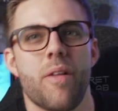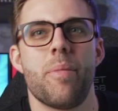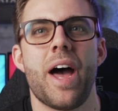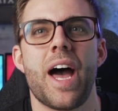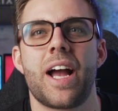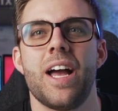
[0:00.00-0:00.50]
the
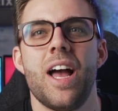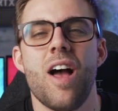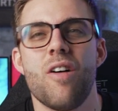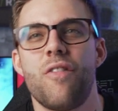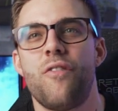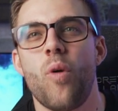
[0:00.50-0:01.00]
back.
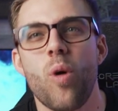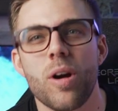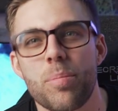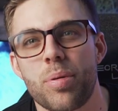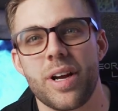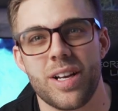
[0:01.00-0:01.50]

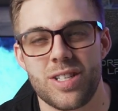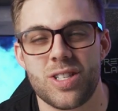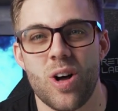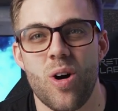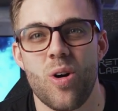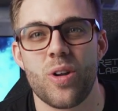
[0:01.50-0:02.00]
Four
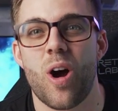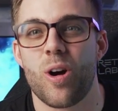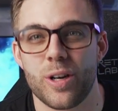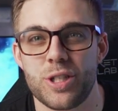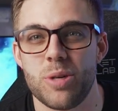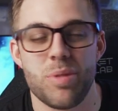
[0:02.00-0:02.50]
pre-installed
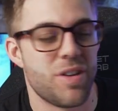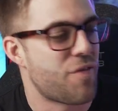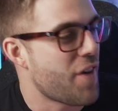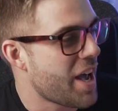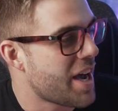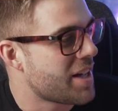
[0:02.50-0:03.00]
RGB
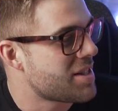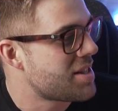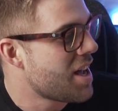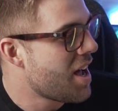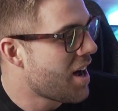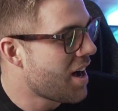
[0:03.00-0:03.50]

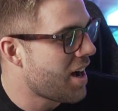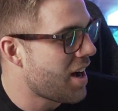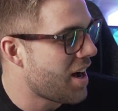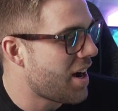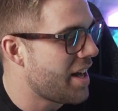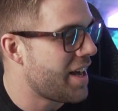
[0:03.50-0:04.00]
fans.
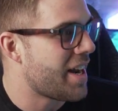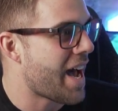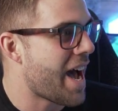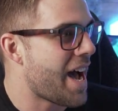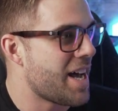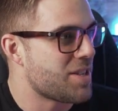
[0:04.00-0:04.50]
Uh, it
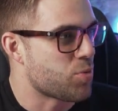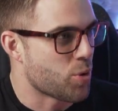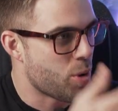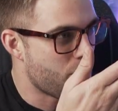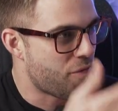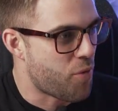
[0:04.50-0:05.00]
has
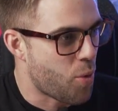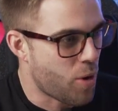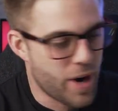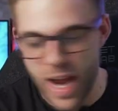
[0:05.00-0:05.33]
room for